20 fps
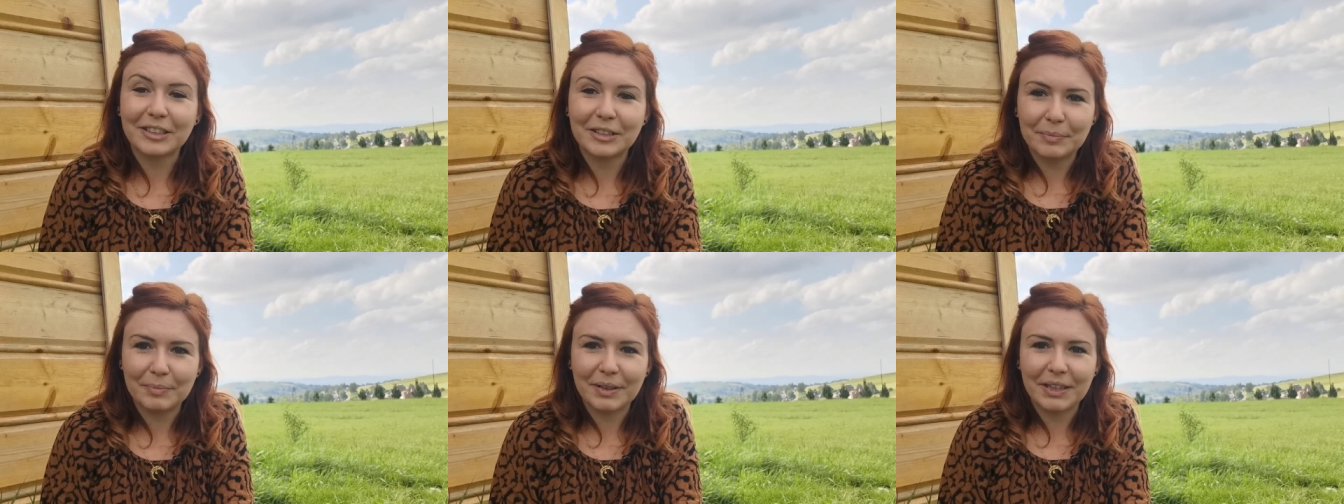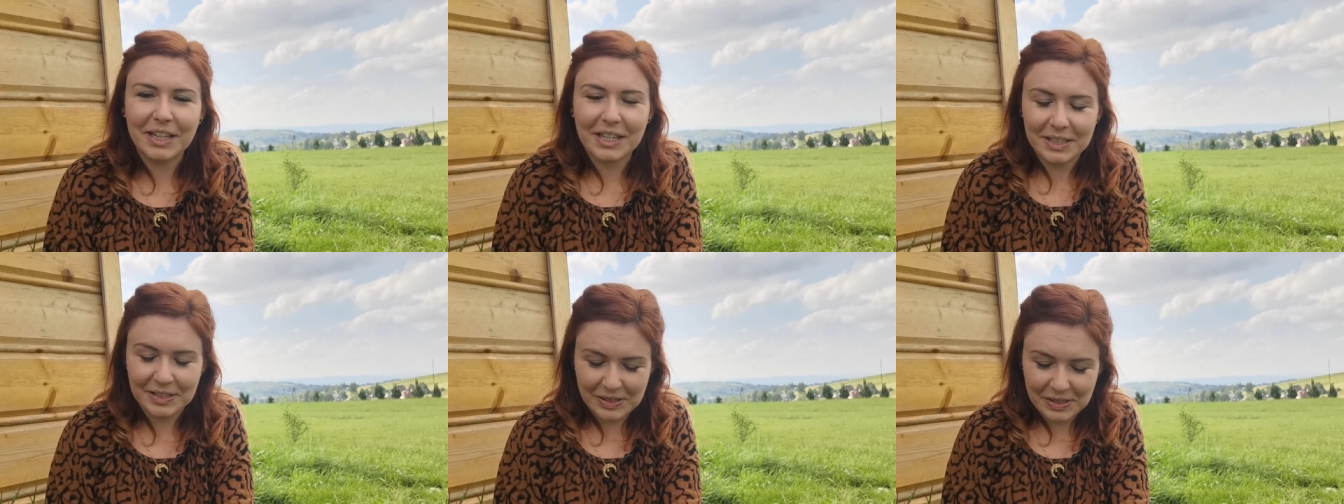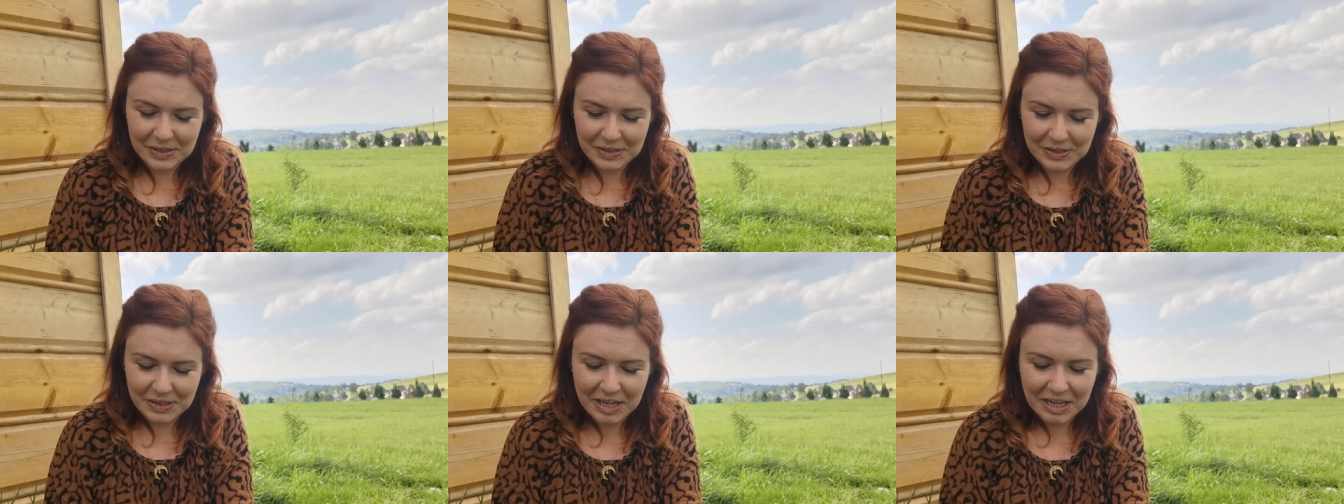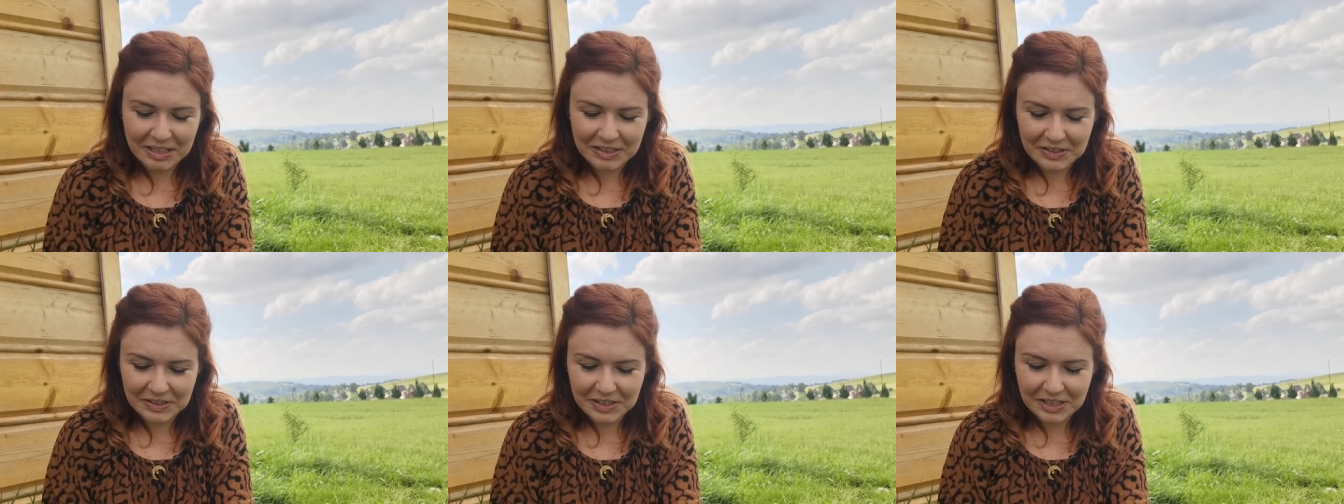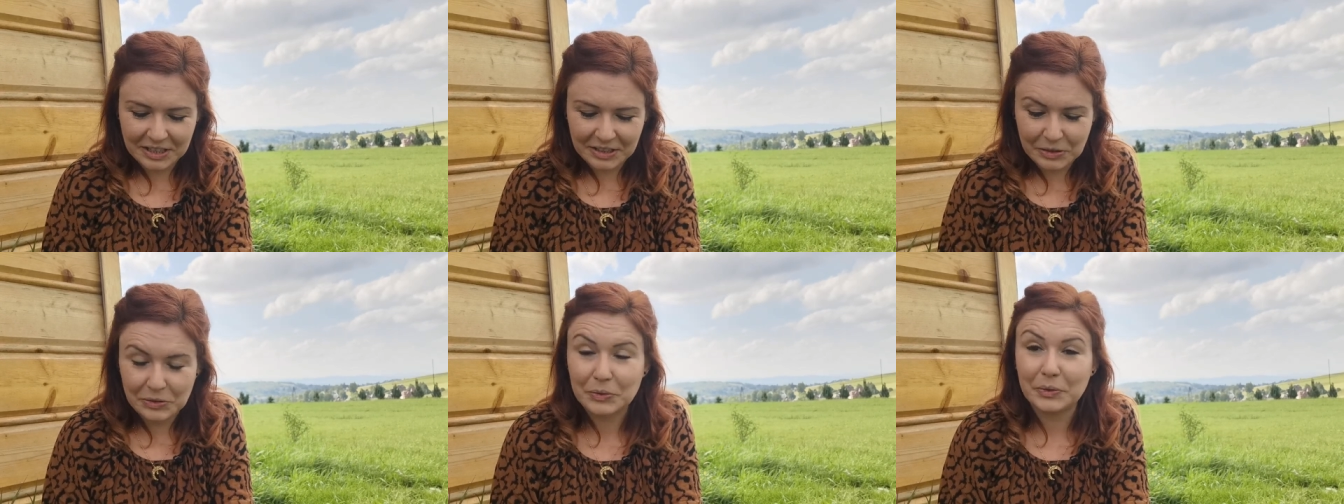other places
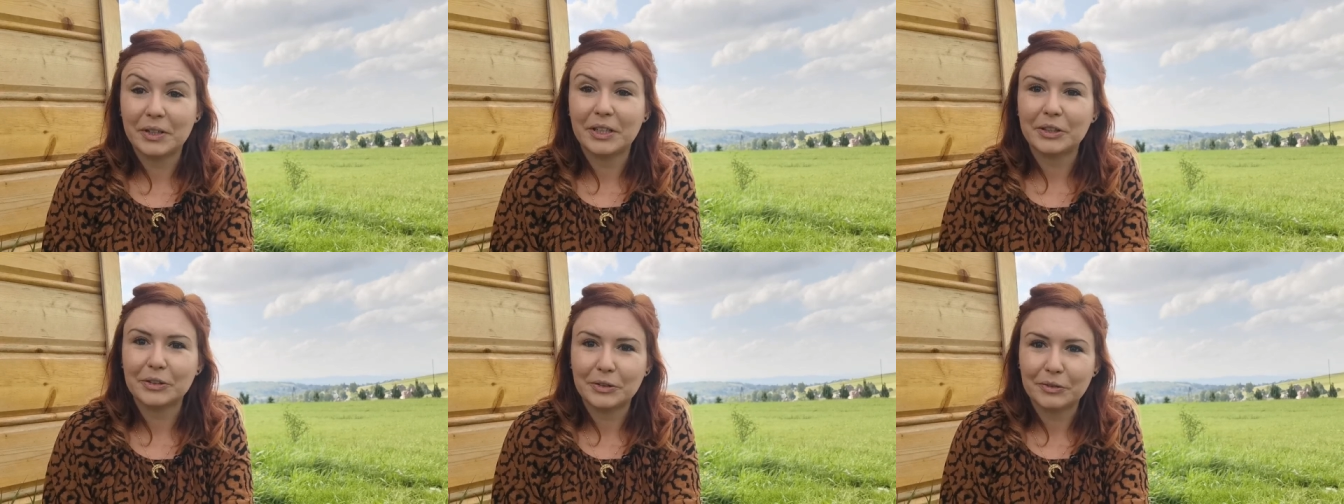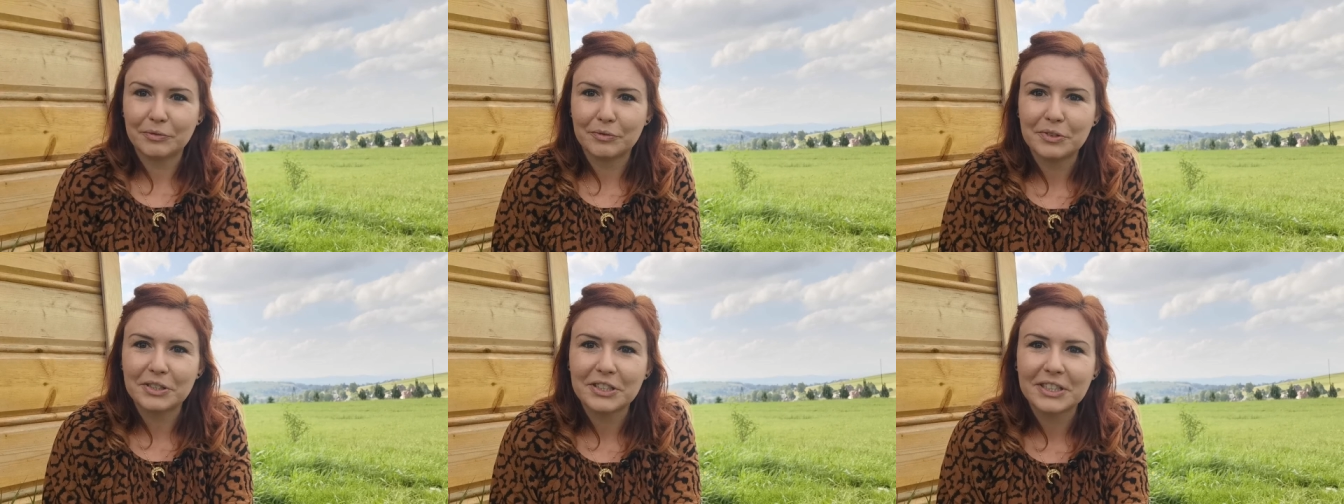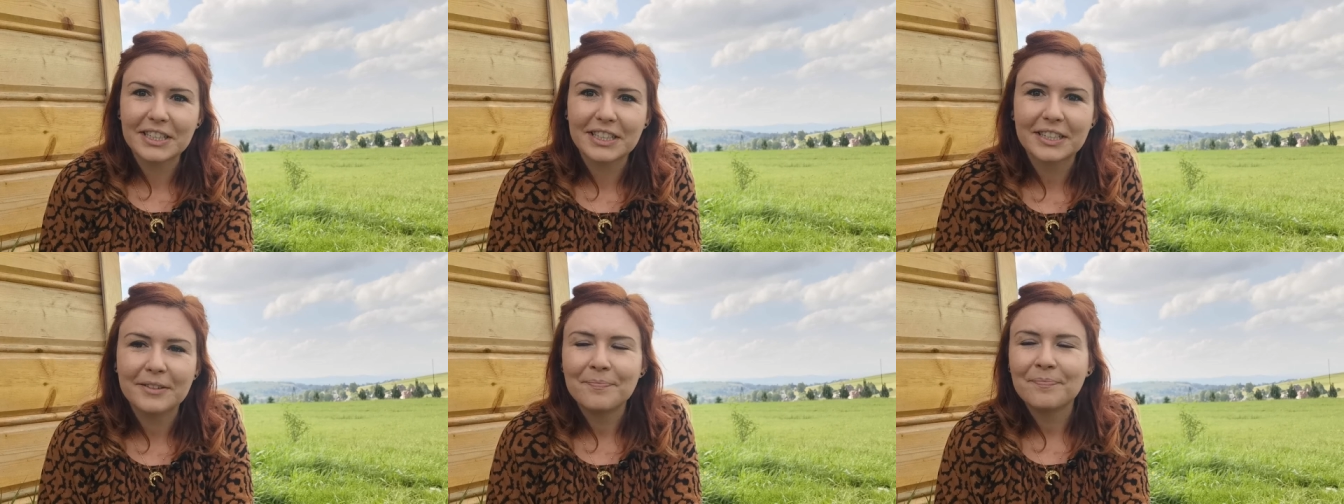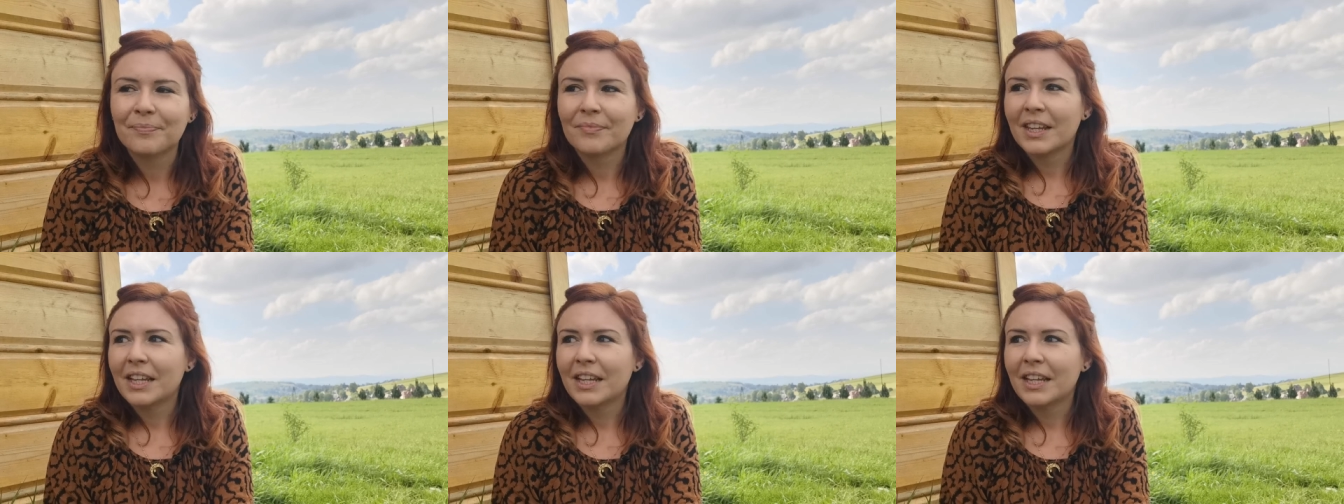as I do a lot of work